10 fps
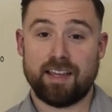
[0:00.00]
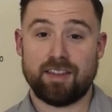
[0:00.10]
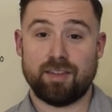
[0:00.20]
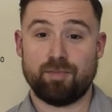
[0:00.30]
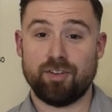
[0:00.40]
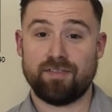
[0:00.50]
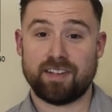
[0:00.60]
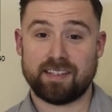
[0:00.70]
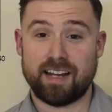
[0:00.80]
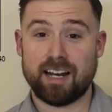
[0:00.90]
The proof
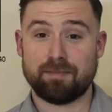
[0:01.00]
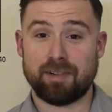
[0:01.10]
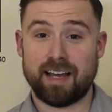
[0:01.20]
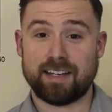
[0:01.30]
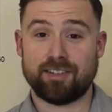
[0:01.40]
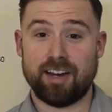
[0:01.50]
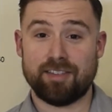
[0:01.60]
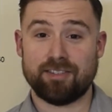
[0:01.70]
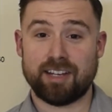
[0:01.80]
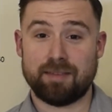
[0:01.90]
does not apply to
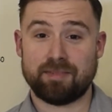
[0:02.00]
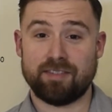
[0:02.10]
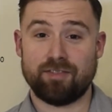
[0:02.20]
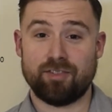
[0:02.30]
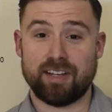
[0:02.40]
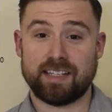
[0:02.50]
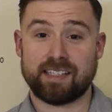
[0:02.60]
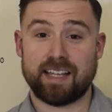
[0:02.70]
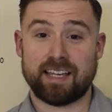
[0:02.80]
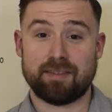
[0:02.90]
other types of
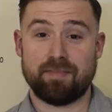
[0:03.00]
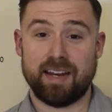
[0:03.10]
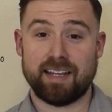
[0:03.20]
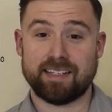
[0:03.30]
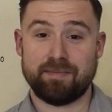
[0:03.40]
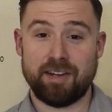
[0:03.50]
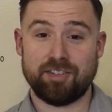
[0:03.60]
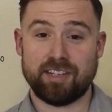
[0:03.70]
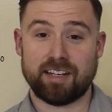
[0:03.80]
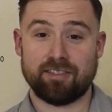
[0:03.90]
noise, like competing
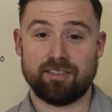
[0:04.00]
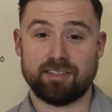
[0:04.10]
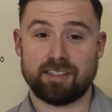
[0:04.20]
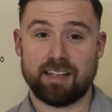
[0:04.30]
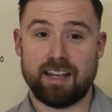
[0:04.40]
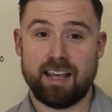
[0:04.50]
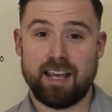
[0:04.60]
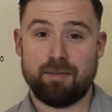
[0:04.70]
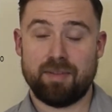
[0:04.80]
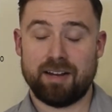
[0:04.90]
speech signals,
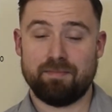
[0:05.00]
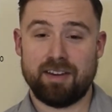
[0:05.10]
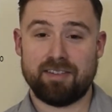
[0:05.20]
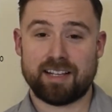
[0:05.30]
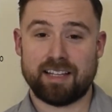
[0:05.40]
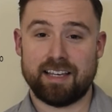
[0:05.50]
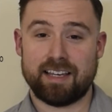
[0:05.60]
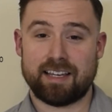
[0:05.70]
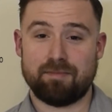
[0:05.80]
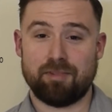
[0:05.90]
but
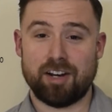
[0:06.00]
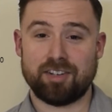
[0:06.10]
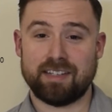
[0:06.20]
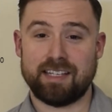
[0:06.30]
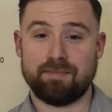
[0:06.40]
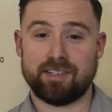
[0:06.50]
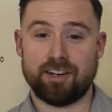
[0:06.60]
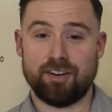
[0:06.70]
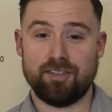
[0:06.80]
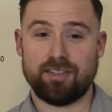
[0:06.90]
empirically, compression seems to
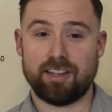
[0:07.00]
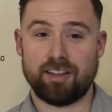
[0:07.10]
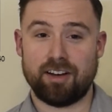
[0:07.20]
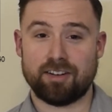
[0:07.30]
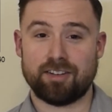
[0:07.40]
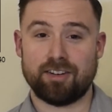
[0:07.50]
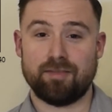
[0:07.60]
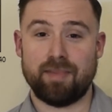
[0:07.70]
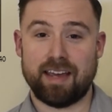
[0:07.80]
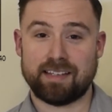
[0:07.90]
hurt the
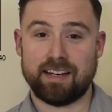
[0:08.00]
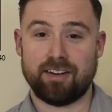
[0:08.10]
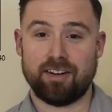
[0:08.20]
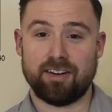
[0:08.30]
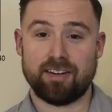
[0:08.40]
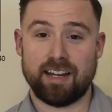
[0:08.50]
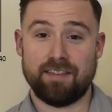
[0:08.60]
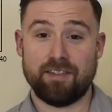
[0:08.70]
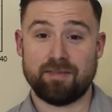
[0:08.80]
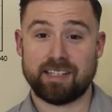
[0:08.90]
long-term SNR
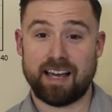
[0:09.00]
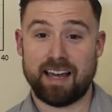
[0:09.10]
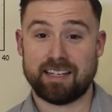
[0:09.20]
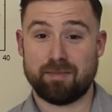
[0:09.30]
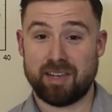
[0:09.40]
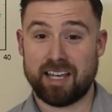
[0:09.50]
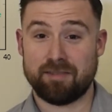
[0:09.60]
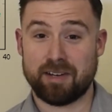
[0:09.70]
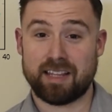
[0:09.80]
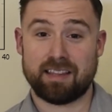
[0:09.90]
if it was high to
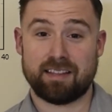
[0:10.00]
begin with.